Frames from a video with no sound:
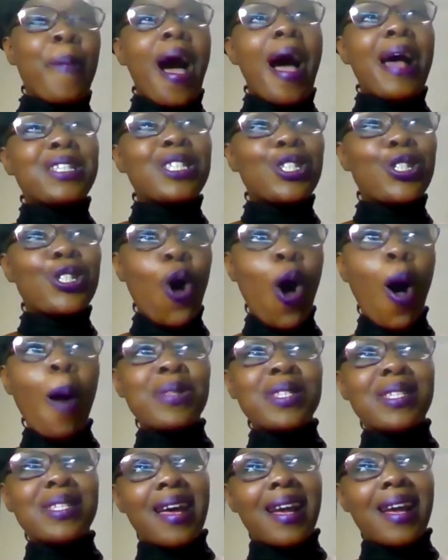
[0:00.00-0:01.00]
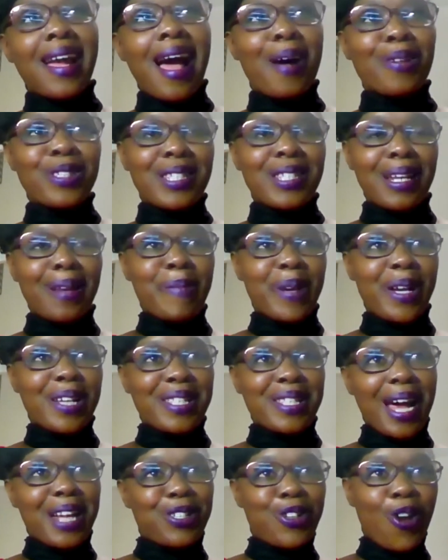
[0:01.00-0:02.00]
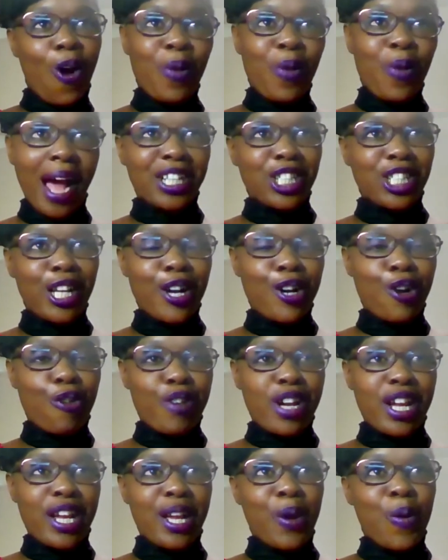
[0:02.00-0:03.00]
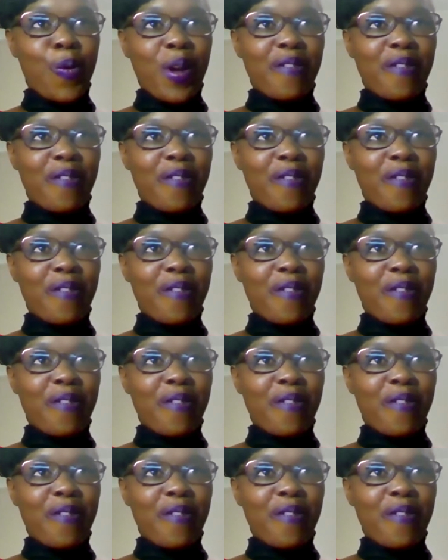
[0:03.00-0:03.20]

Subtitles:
but I stopped counseling because I don't actually agree